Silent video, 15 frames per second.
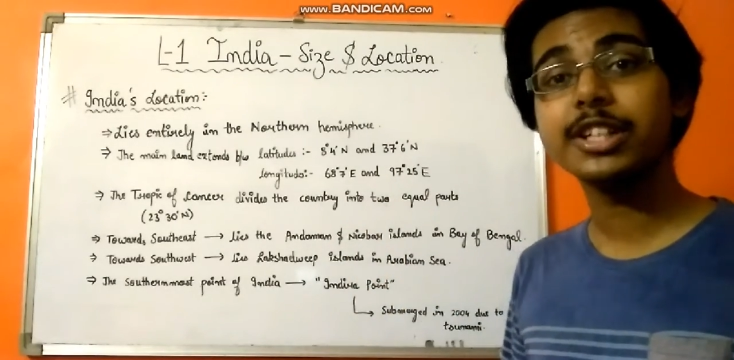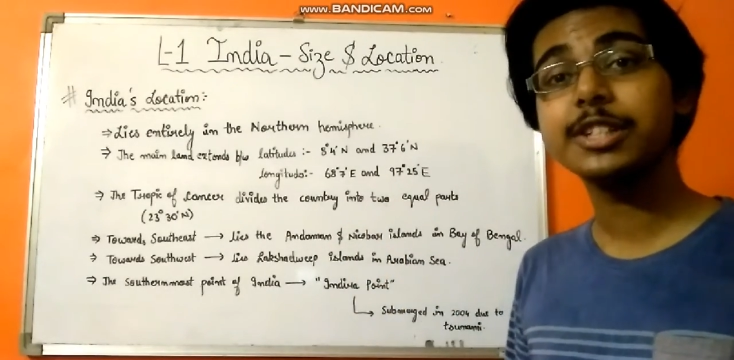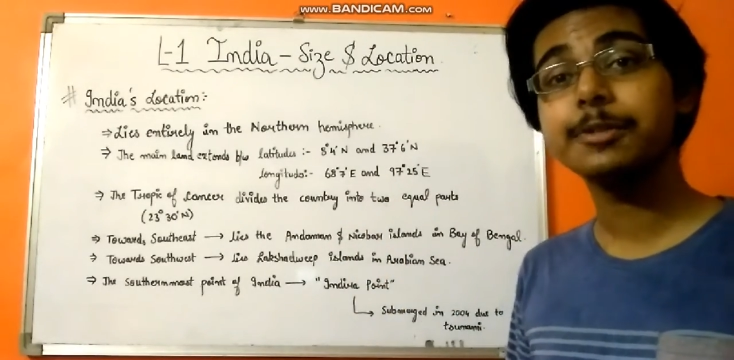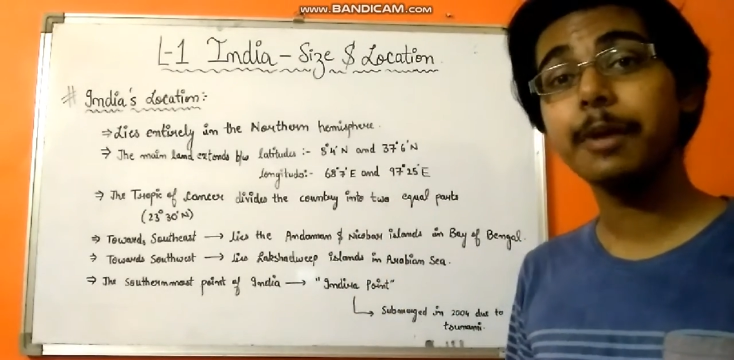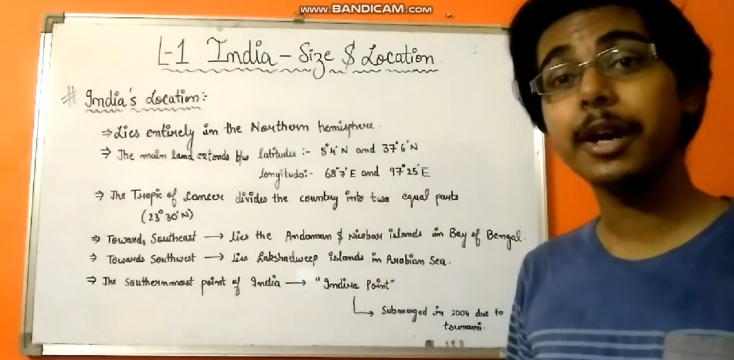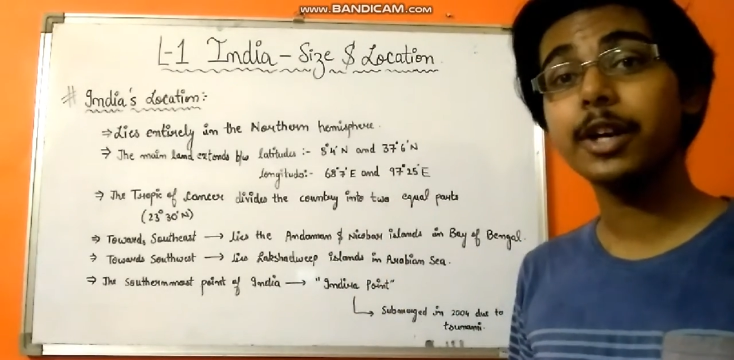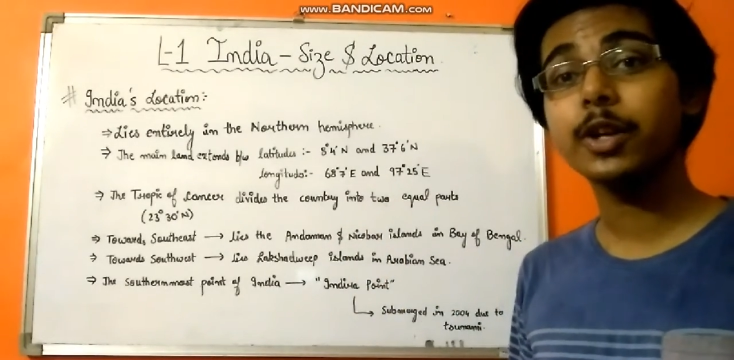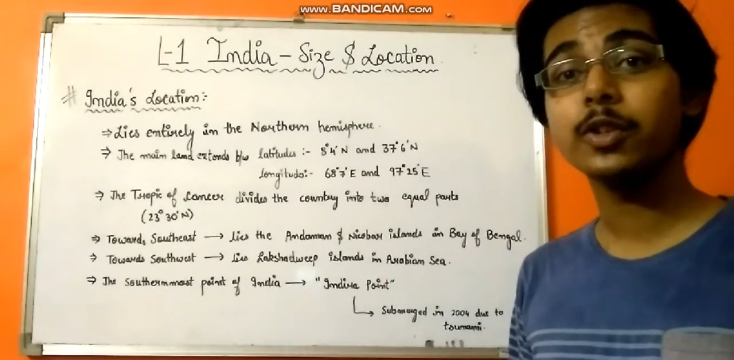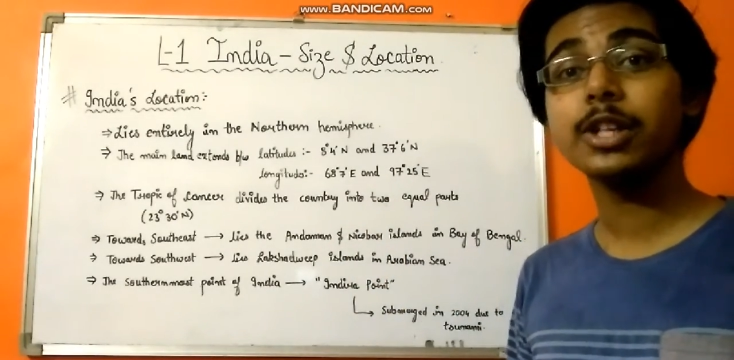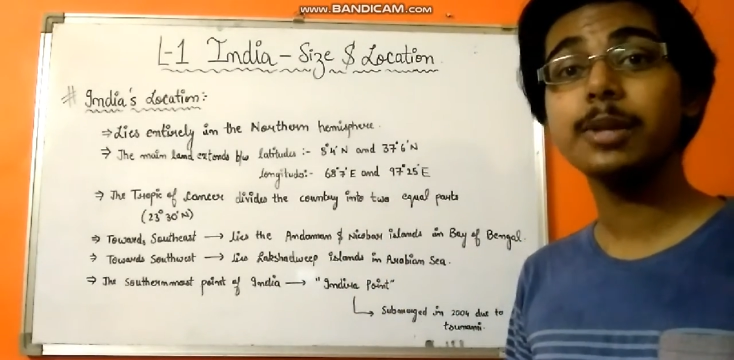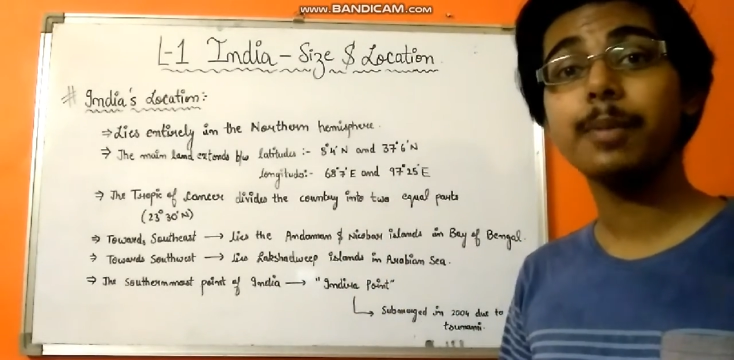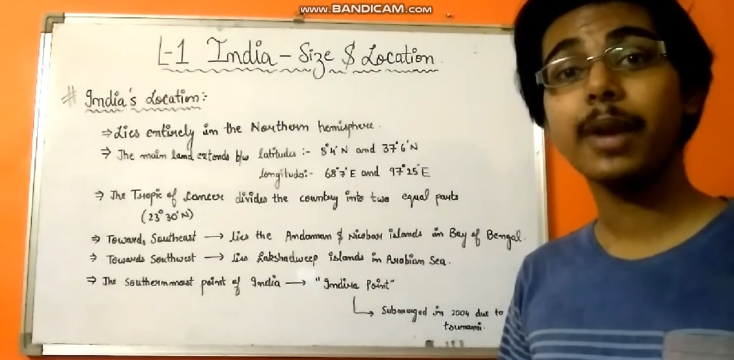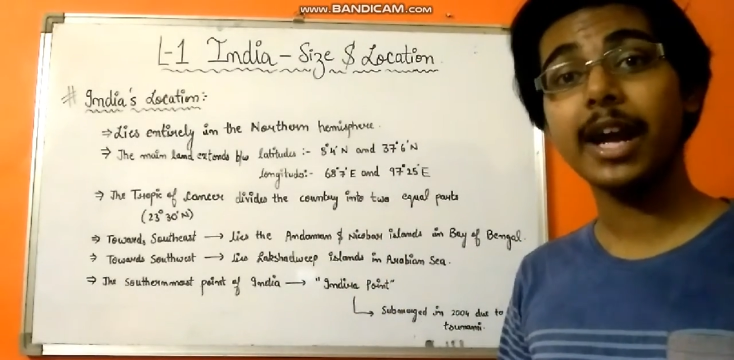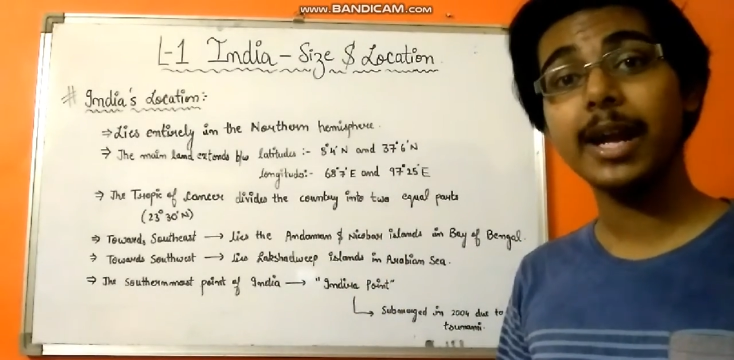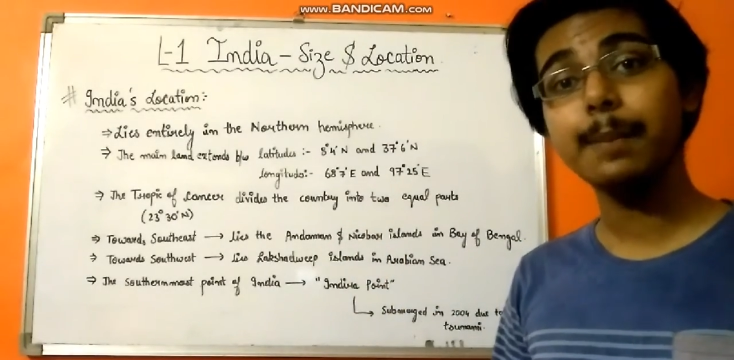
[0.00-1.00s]
respect to the
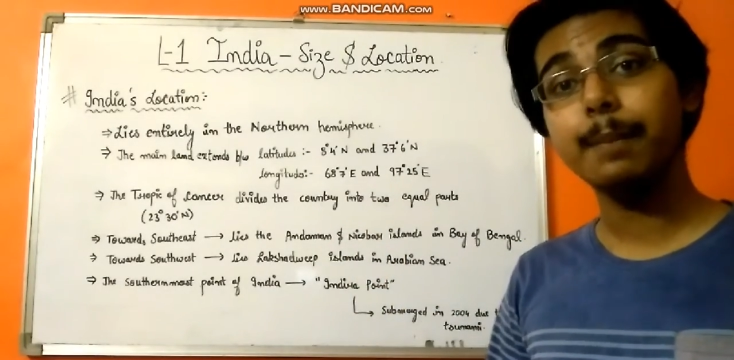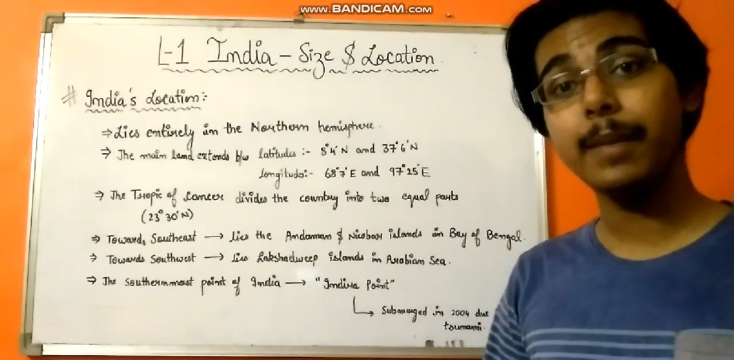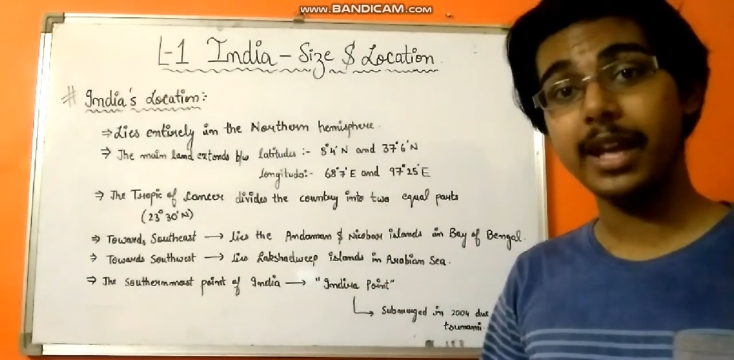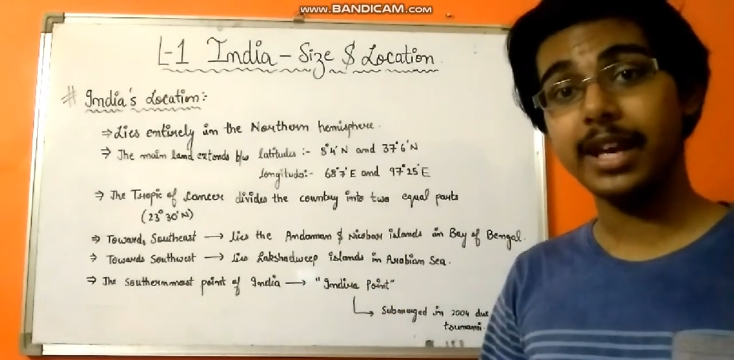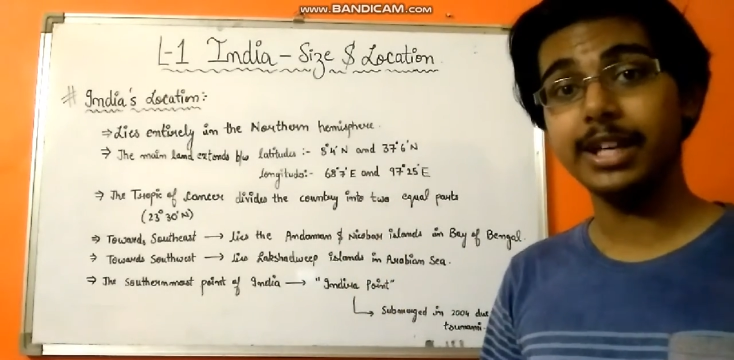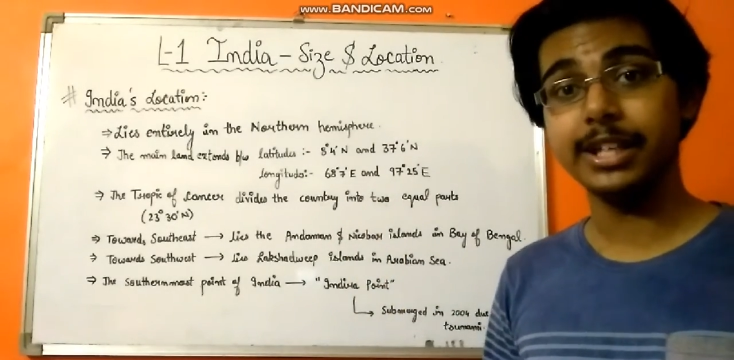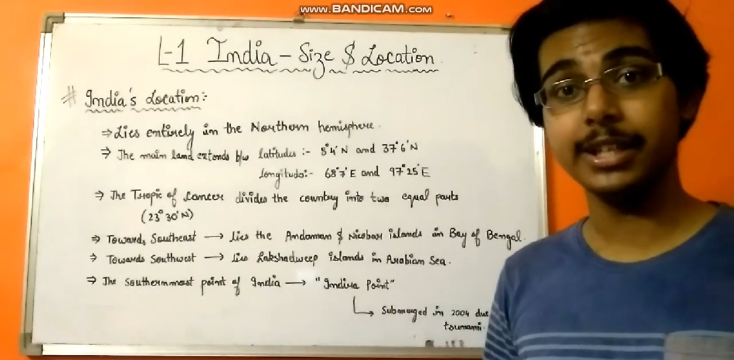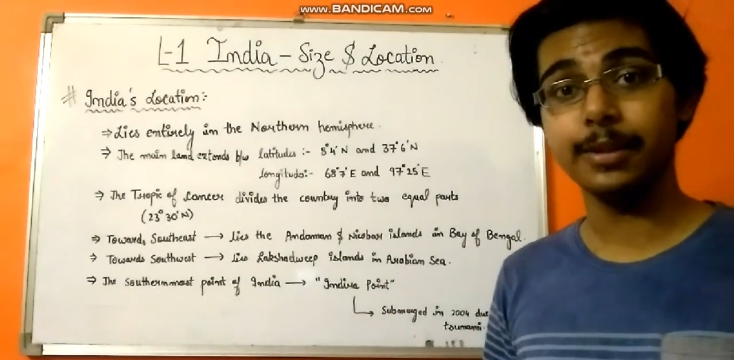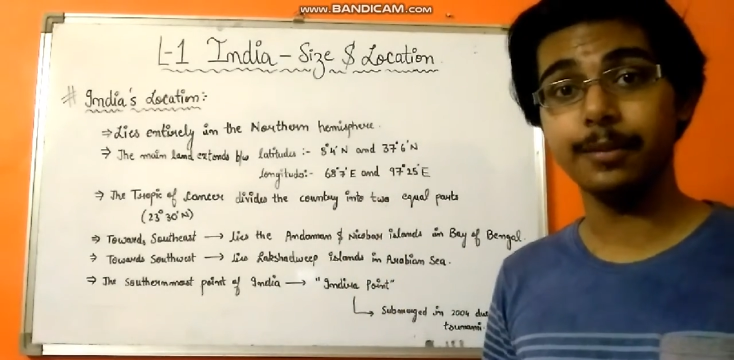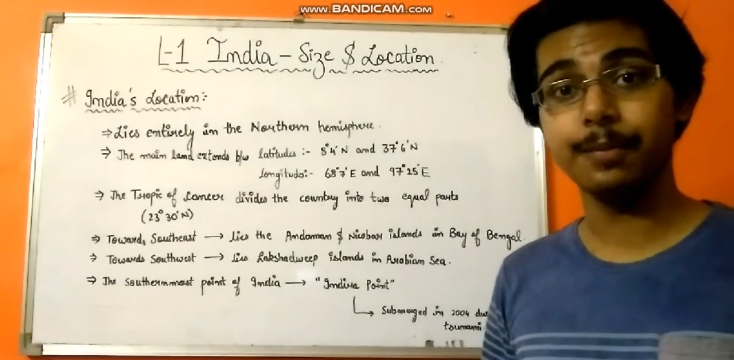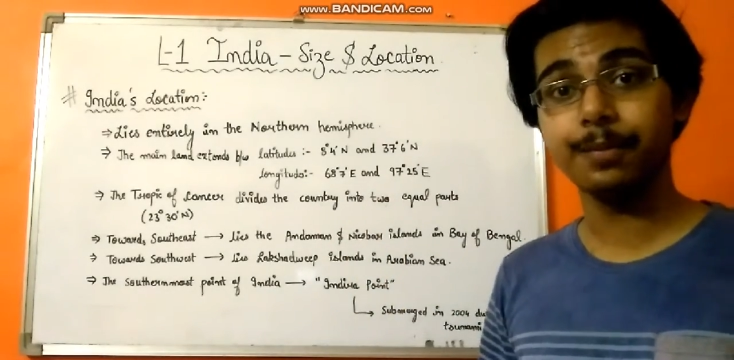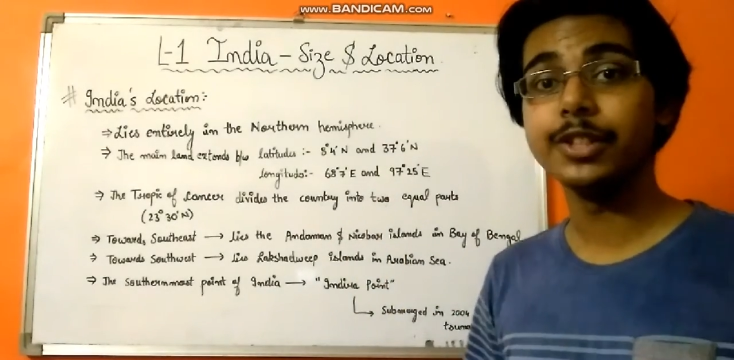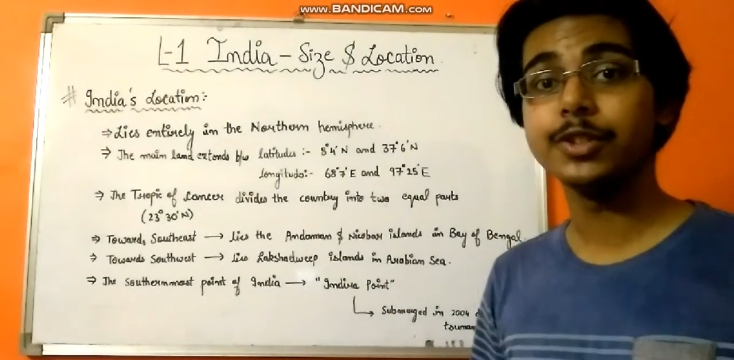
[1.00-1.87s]
prime meridian.